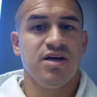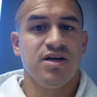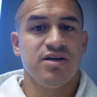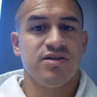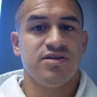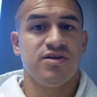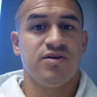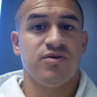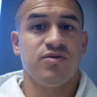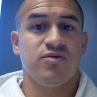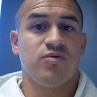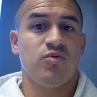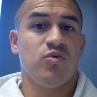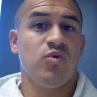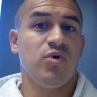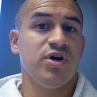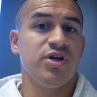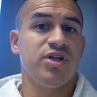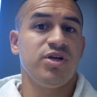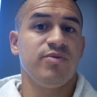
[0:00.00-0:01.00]
So
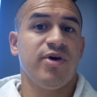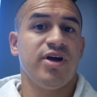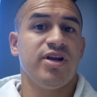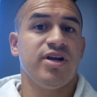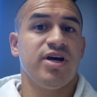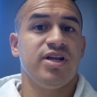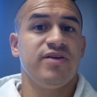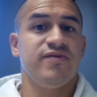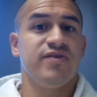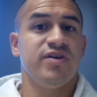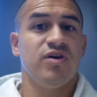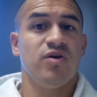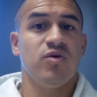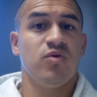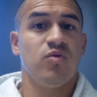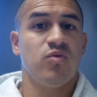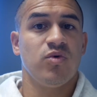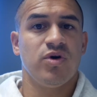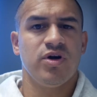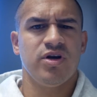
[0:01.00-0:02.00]
one, you might not even know
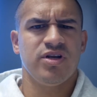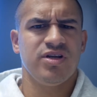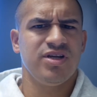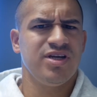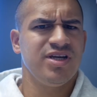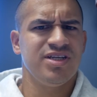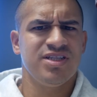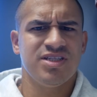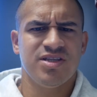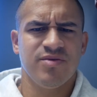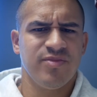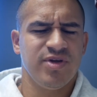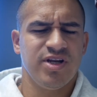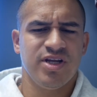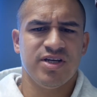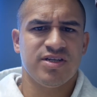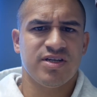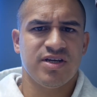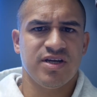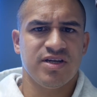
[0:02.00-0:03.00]
what is the
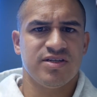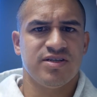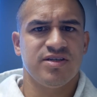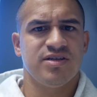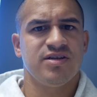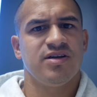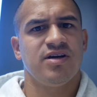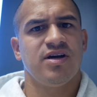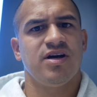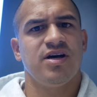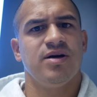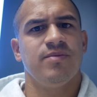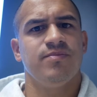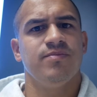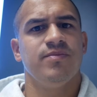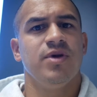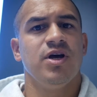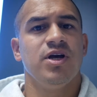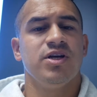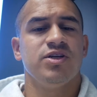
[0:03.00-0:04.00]
meniscus. So
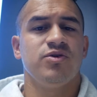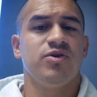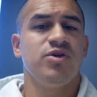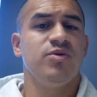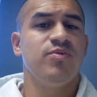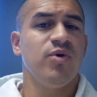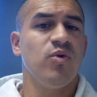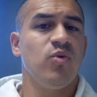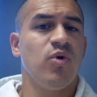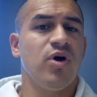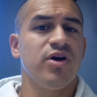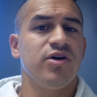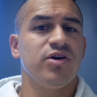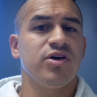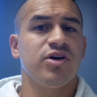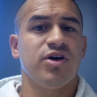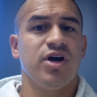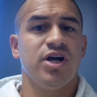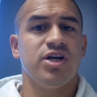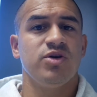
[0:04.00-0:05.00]
when you put water in
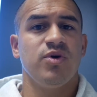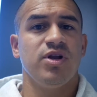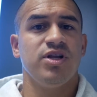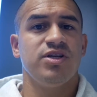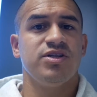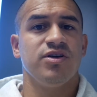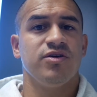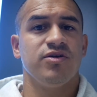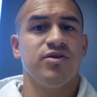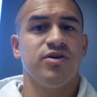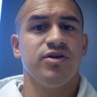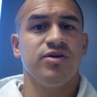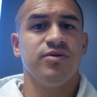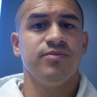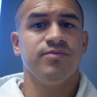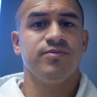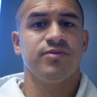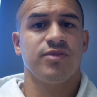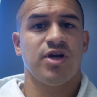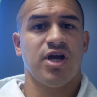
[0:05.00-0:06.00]
a graduated cylinder,
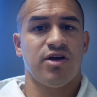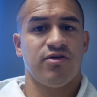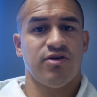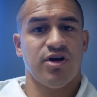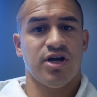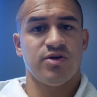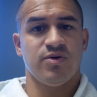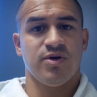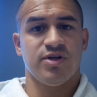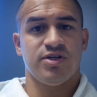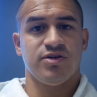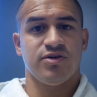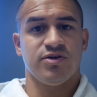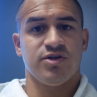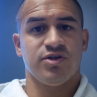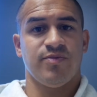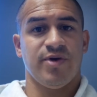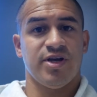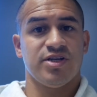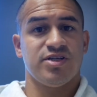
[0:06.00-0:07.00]
okay, a graduated cylinder
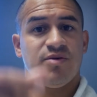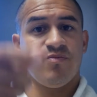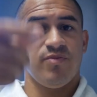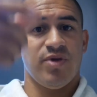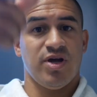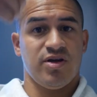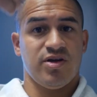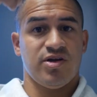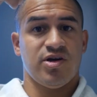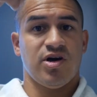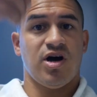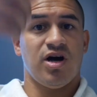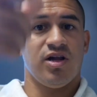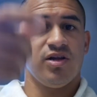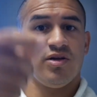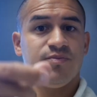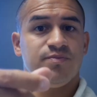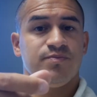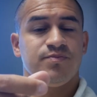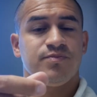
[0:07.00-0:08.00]
is basically a big
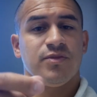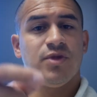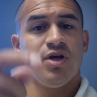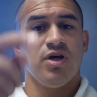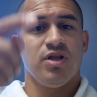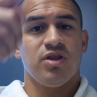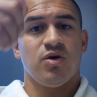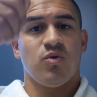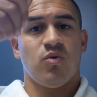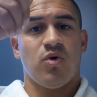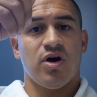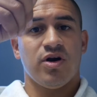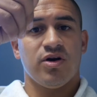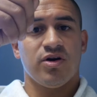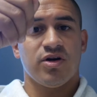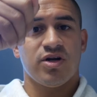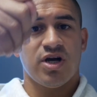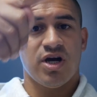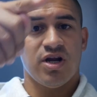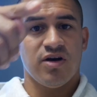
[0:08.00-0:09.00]
column. The water
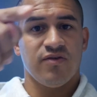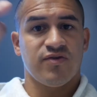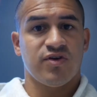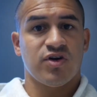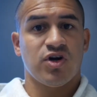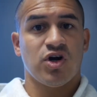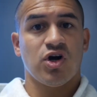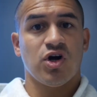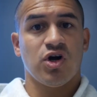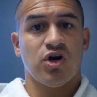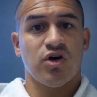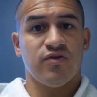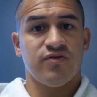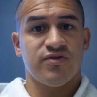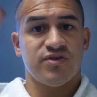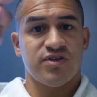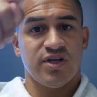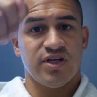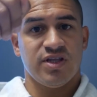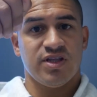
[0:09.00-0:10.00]
kind of
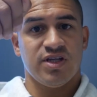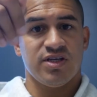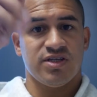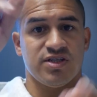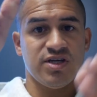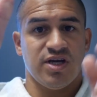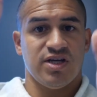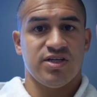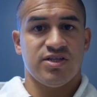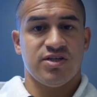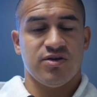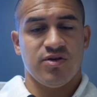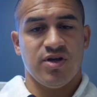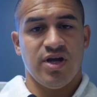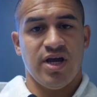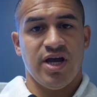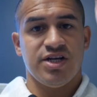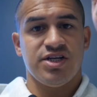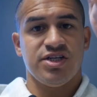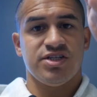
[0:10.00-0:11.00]
curves like this, okay, so
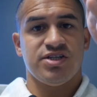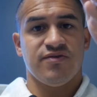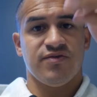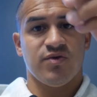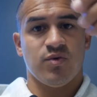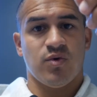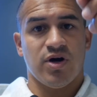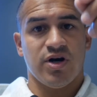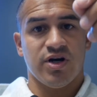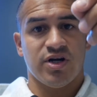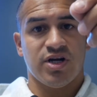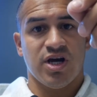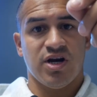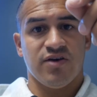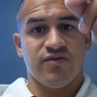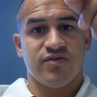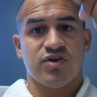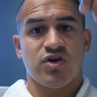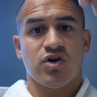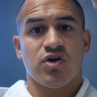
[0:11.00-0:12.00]
the edges of the water kind
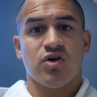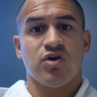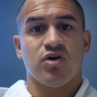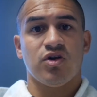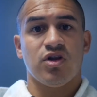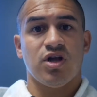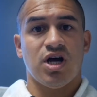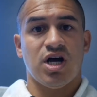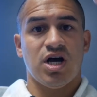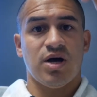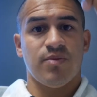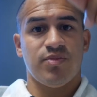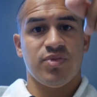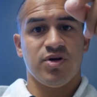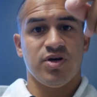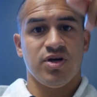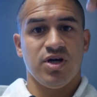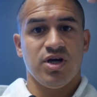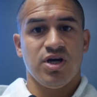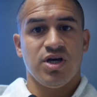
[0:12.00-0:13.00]
of curl up
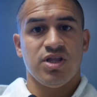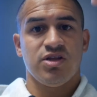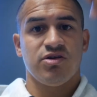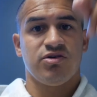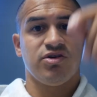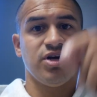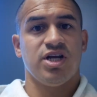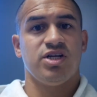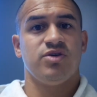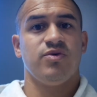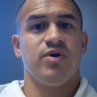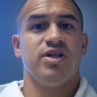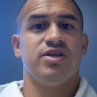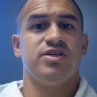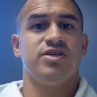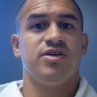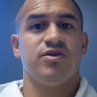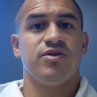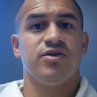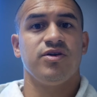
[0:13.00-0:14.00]
the graduated
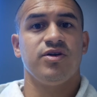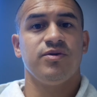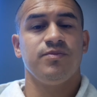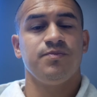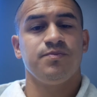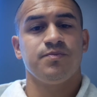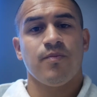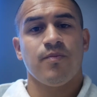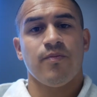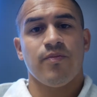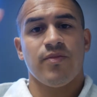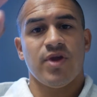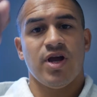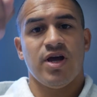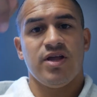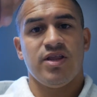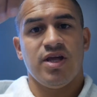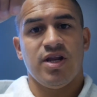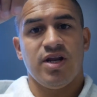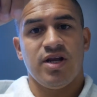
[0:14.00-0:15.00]
cylinder,
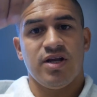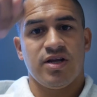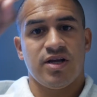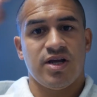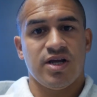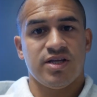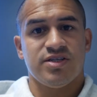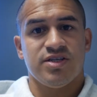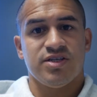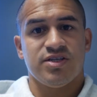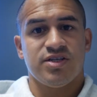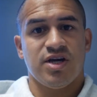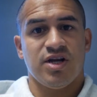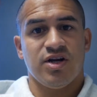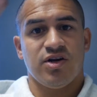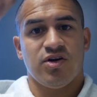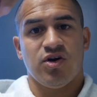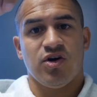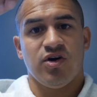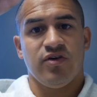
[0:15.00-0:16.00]
and then it gets this kind
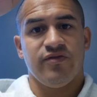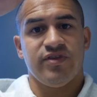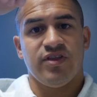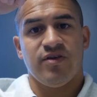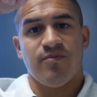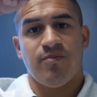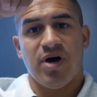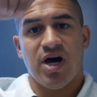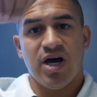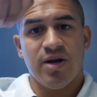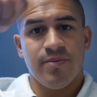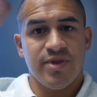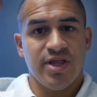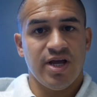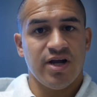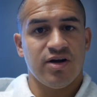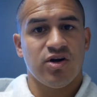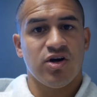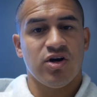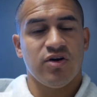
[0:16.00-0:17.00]
of curve. And the bottom of
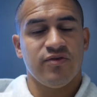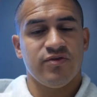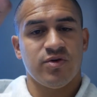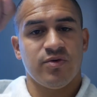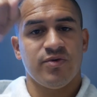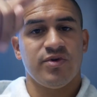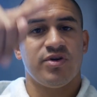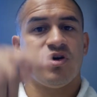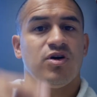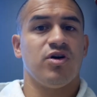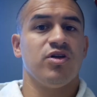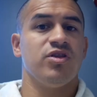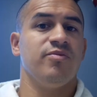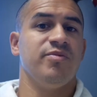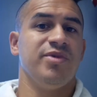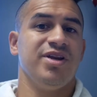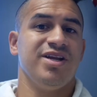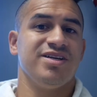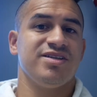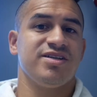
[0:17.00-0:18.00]
that curve is what we call the
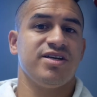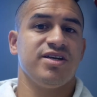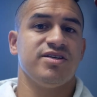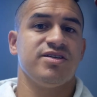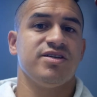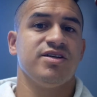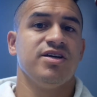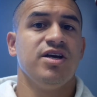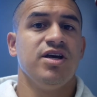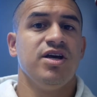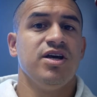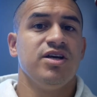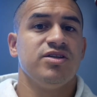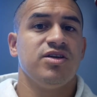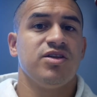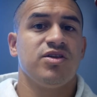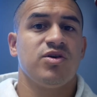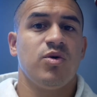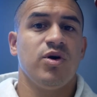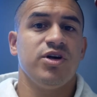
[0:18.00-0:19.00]
meniscus.
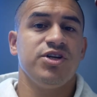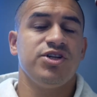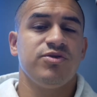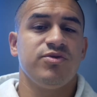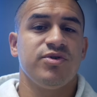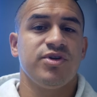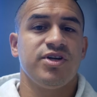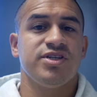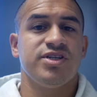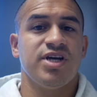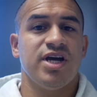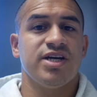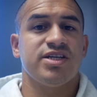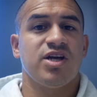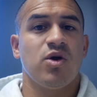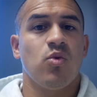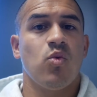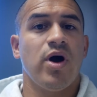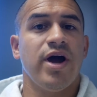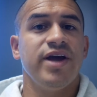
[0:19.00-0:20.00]
So the question really is
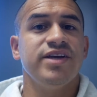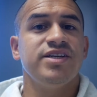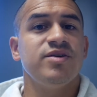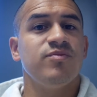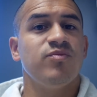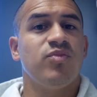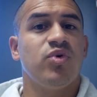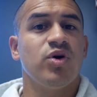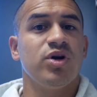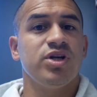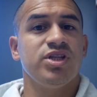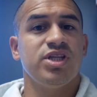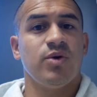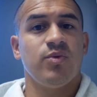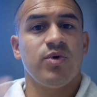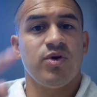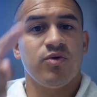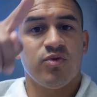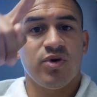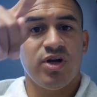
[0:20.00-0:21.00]
asking, why is it important that
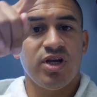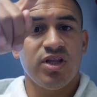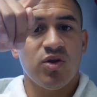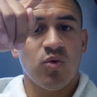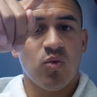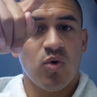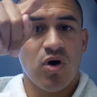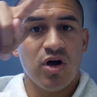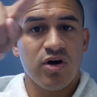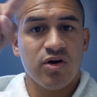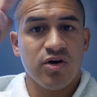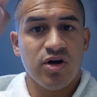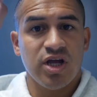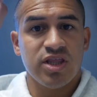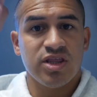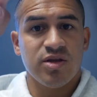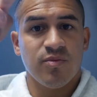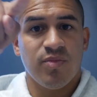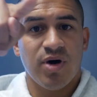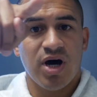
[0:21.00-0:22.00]
we read the water
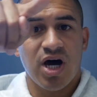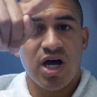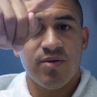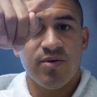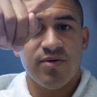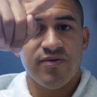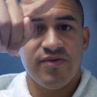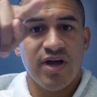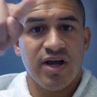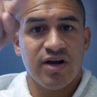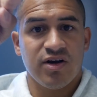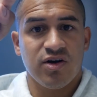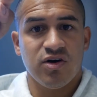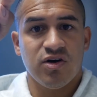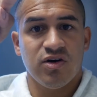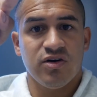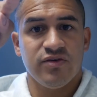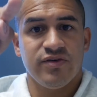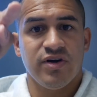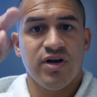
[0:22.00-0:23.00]
at the bottom of that
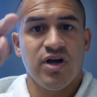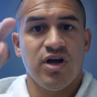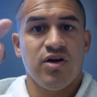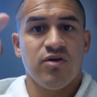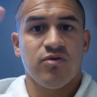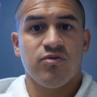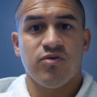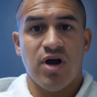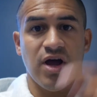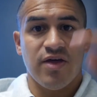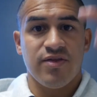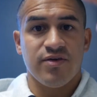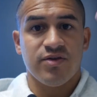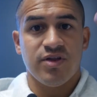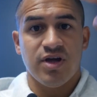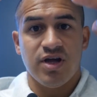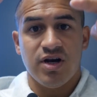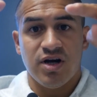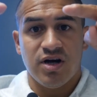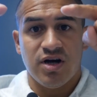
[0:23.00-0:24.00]
curve rather
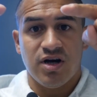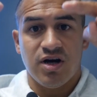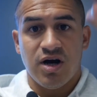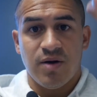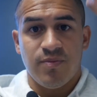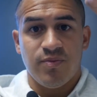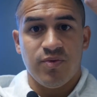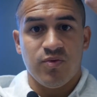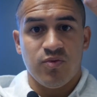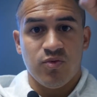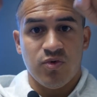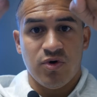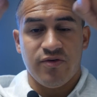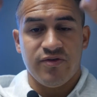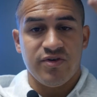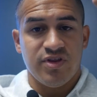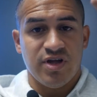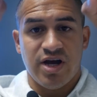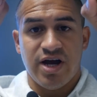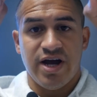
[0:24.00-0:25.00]
than up
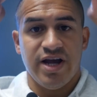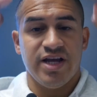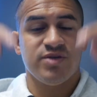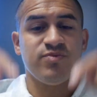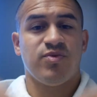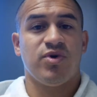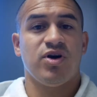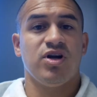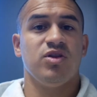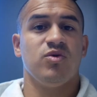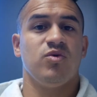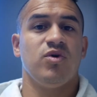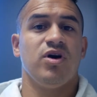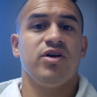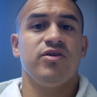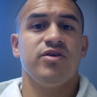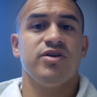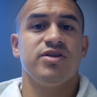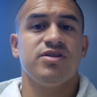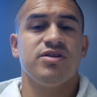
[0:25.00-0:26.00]
wherever the highest part of the
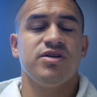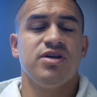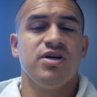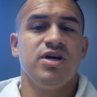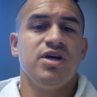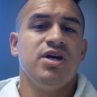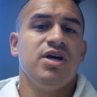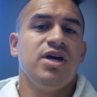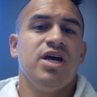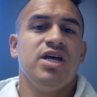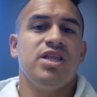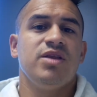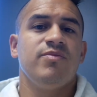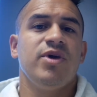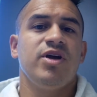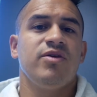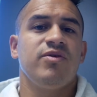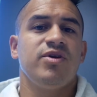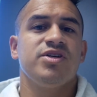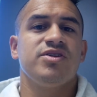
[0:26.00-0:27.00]
water is? And the
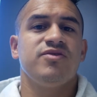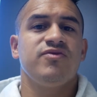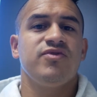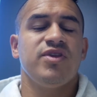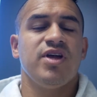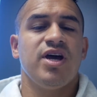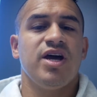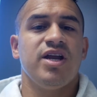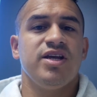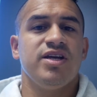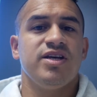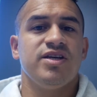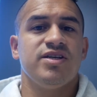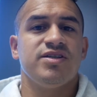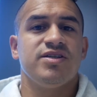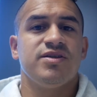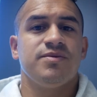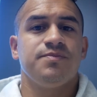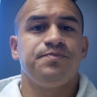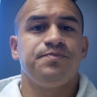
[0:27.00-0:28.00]
main reason for that is